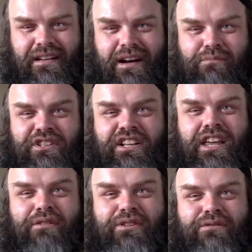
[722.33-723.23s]
I'm going to
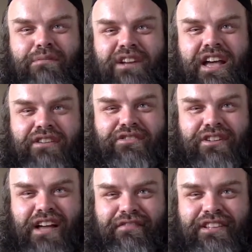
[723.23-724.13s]
kill you. I'm going to end
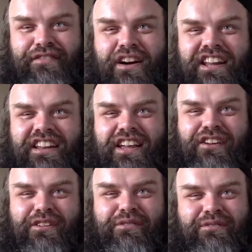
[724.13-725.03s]
your life. It's funny to
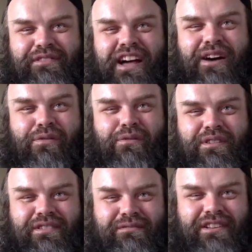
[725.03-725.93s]
hear now,
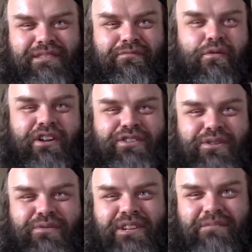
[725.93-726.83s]
because I'm
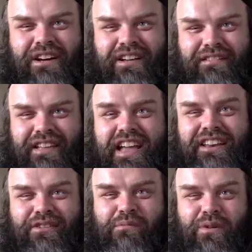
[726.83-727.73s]
42 and I'm not
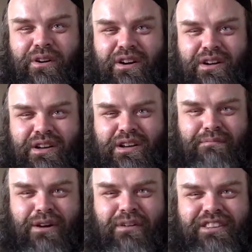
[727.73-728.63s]
8 no more.
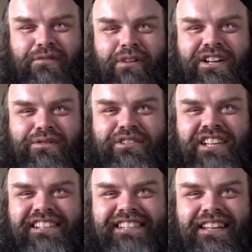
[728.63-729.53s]
But when the one who
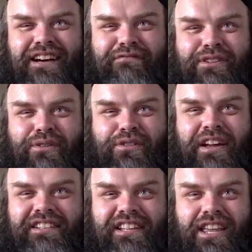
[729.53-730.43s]
says they love you
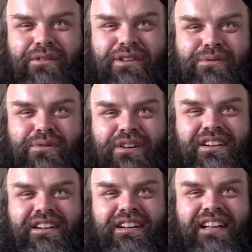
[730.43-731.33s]
threatened to kill you,
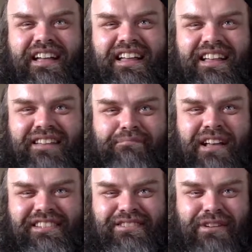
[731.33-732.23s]
it
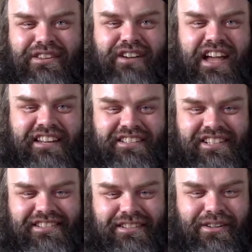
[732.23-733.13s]
messes with your head
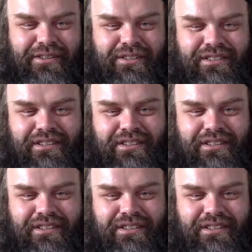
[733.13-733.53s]
just a little.